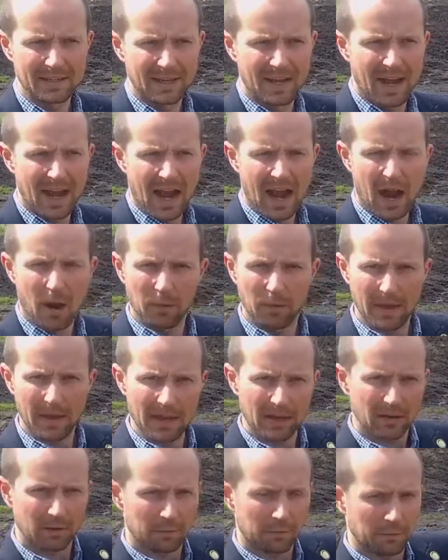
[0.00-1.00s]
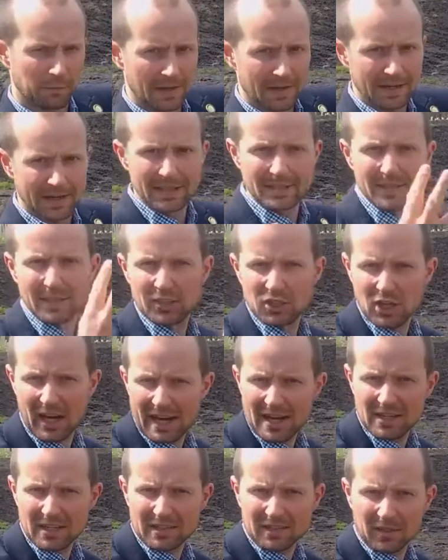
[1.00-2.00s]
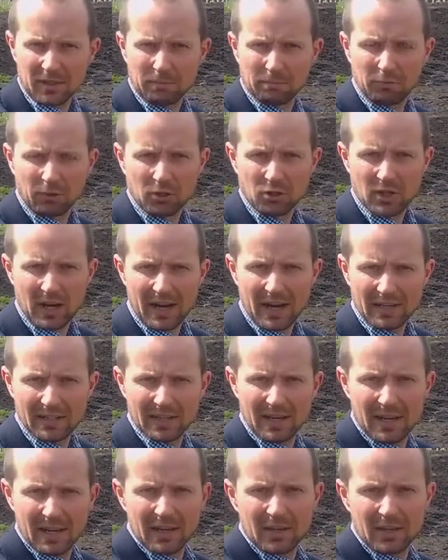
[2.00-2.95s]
and how are they going to feed into changes to the project